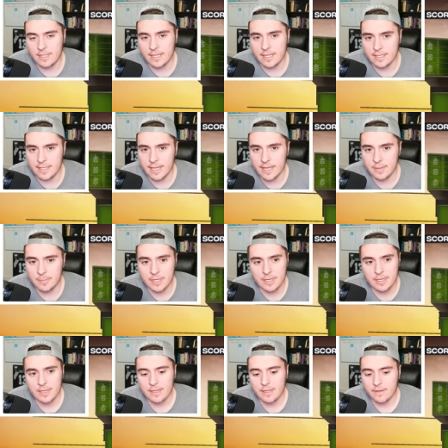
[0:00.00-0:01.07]
to his name
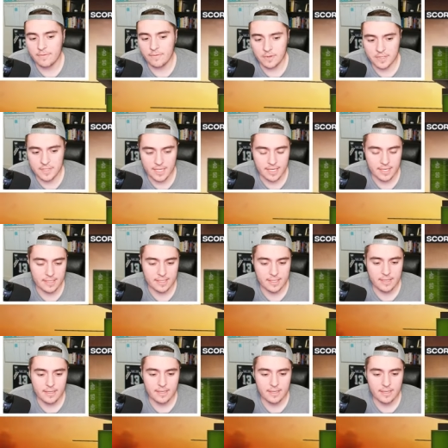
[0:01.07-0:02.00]
for six.